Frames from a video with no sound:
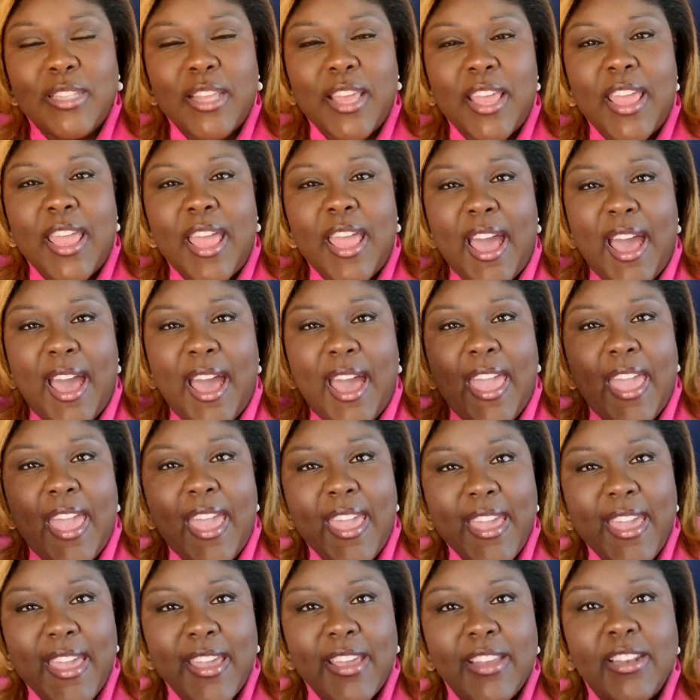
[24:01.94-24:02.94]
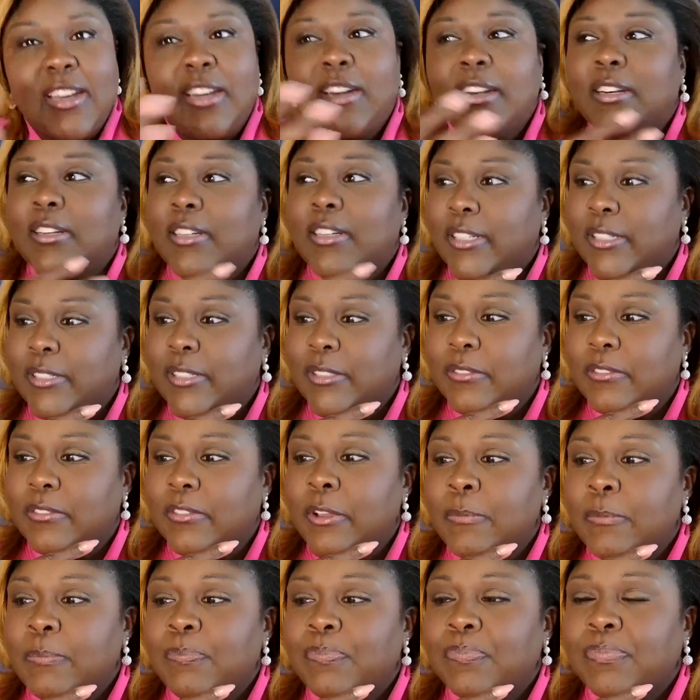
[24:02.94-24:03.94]
that I had of
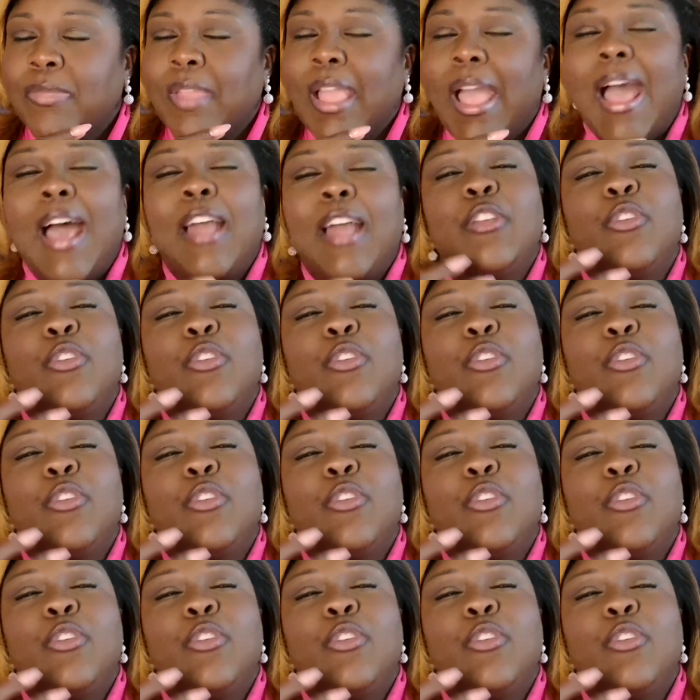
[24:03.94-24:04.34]
how